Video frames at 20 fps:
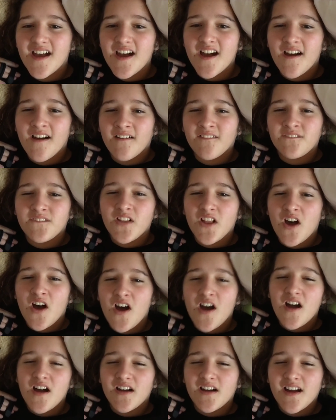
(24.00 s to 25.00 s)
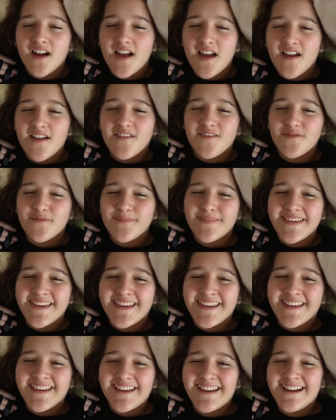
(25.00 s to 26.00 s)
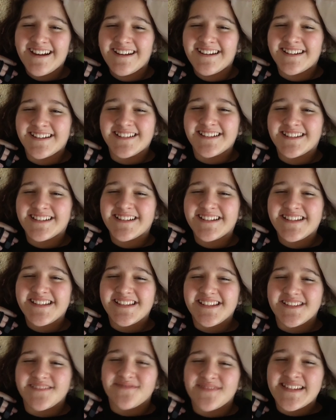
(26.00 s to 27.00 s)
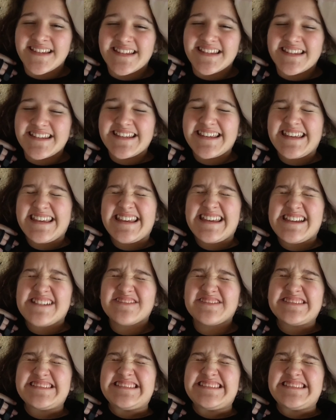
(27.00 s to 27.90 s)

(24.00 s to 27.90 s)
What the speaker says: A vlog of me on Christmas Eve.